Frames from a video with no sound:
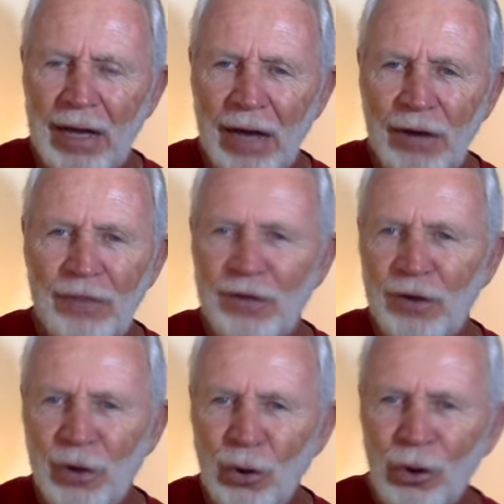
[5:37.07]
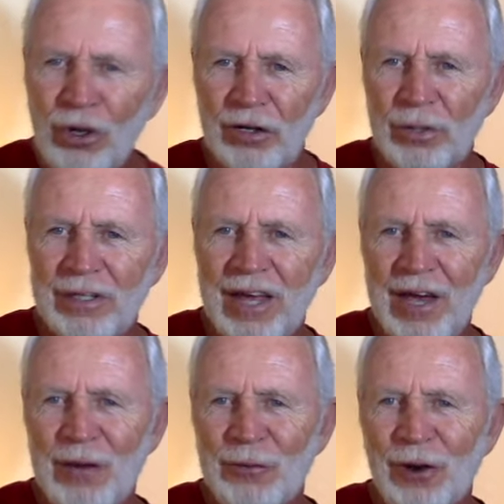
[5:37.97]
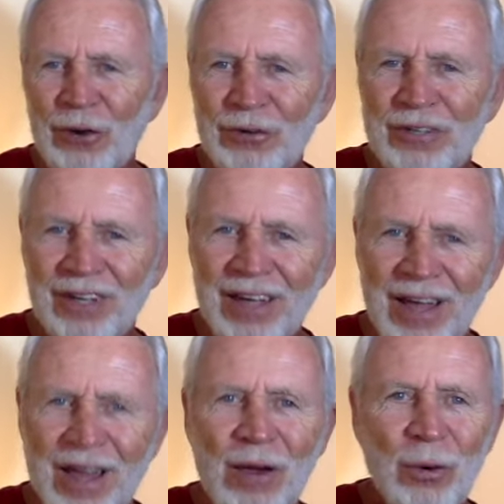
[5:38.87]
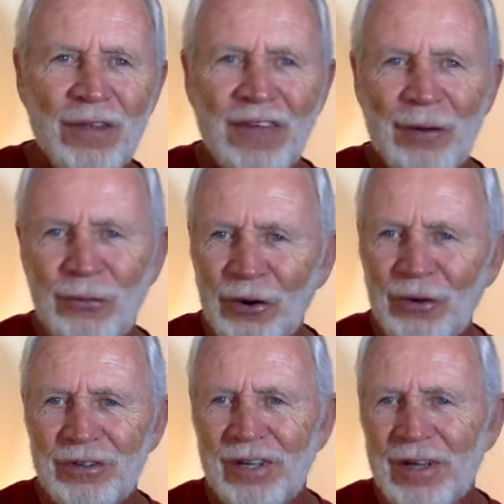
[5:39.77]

out of their gourd when they wrote when they wrote